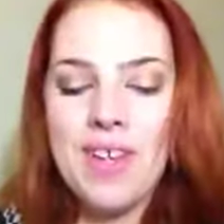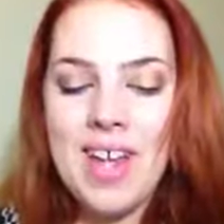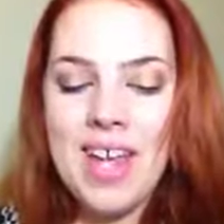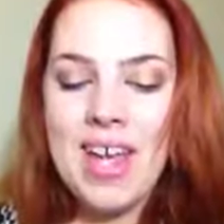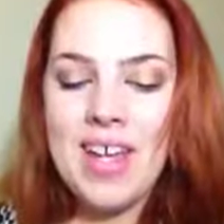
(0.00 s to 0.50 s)

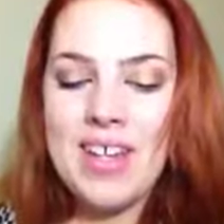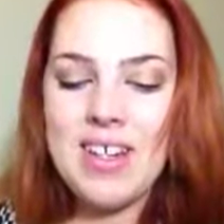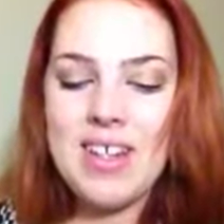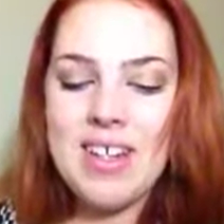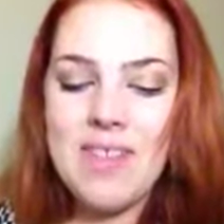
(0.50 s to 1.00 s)

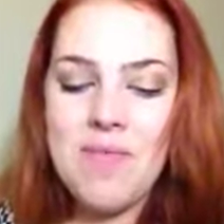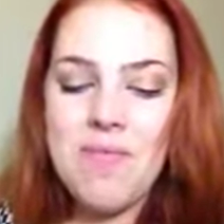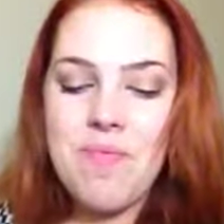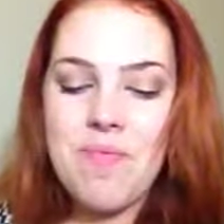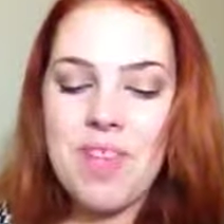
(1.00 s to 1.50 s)
And,
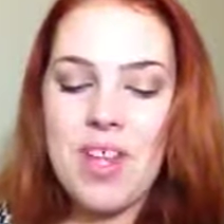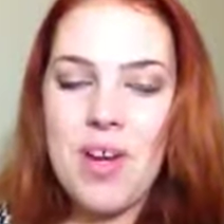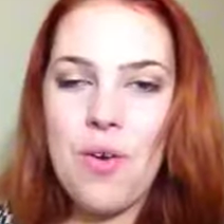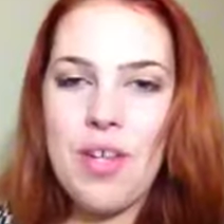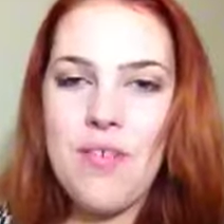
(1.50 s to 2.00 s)
you
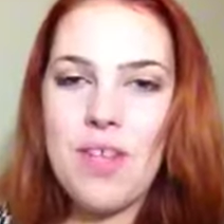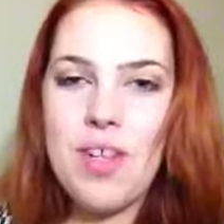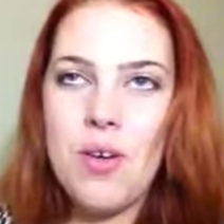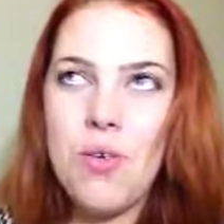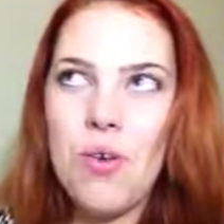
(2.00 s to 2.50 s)
know, even
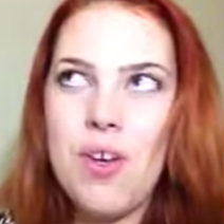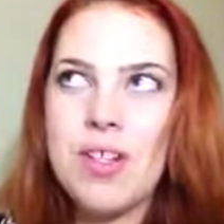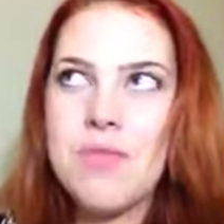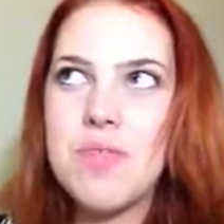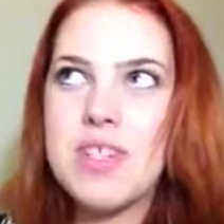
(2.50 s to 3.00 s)
though
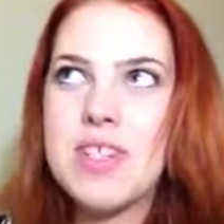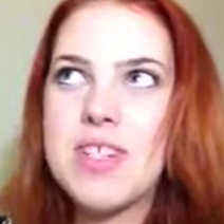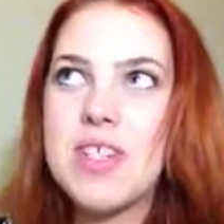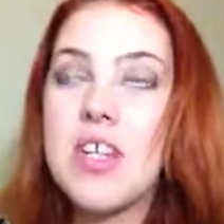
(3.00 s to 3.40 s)
Crossed was,